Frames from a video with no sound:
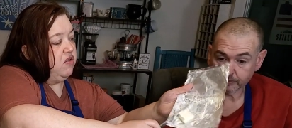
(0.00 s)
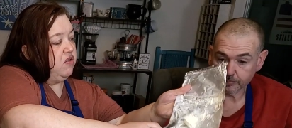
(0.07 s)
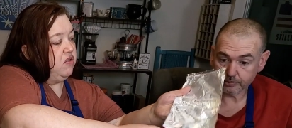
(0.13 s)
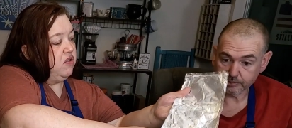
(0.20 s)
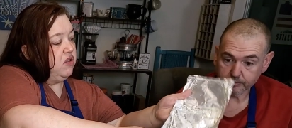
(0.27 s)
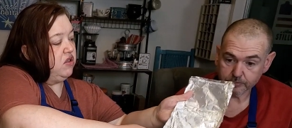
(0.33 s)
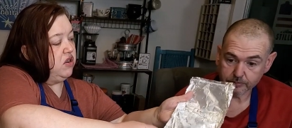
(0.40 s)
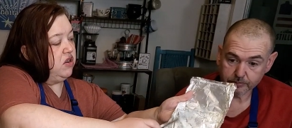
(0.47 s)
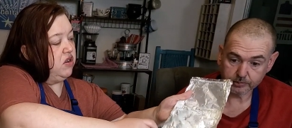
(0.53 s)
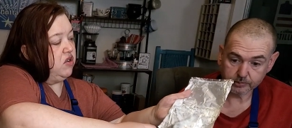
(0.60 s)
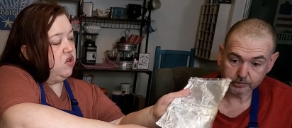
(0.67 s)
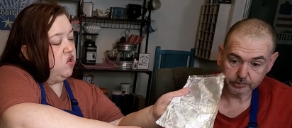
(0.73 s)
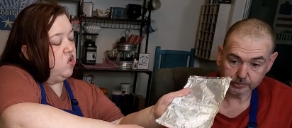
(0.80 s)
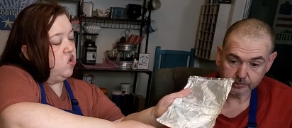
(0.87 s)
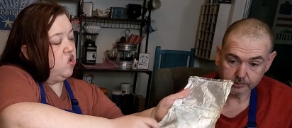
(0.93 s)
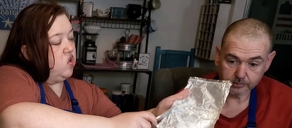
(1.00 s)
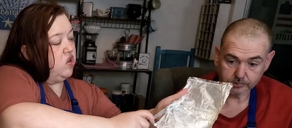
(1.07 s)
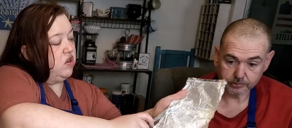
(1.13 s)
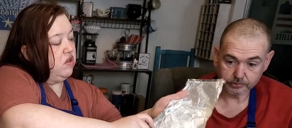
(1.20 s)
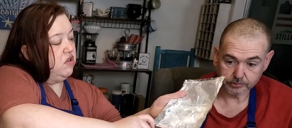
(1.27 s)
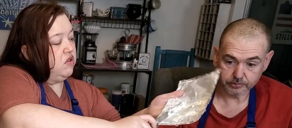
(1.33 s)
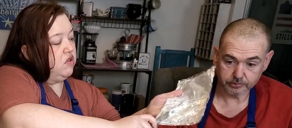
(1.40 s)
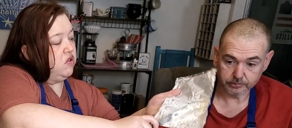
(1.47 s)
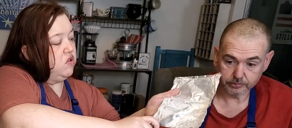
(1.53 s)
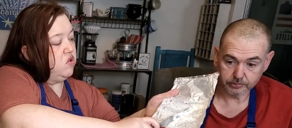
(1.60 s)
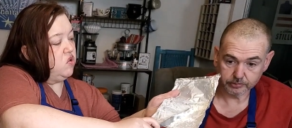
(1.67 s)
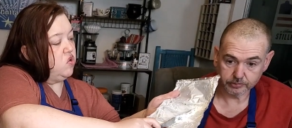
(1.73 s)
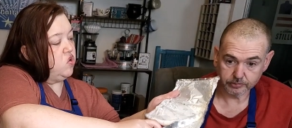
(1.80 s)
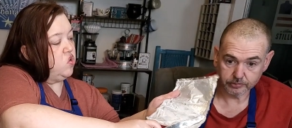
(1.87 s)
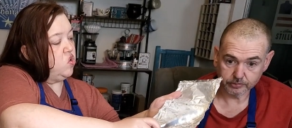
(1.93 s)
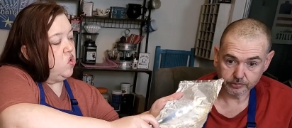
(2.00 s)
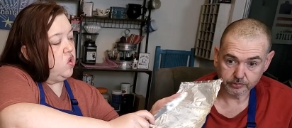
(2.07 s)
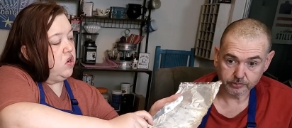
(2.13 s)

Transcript: Nobody speaks.